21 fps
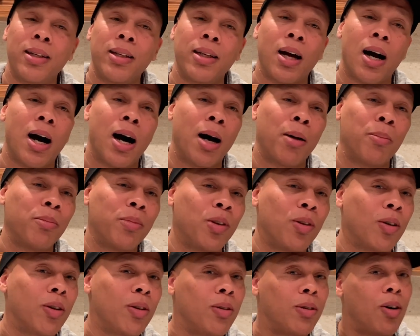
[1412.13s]
Diop, you
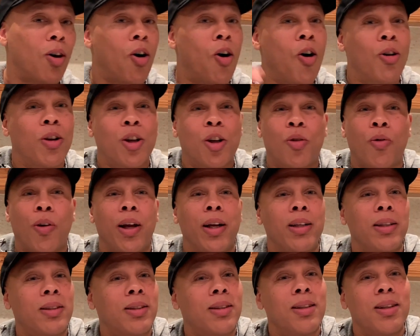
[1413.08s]
know, all the greats,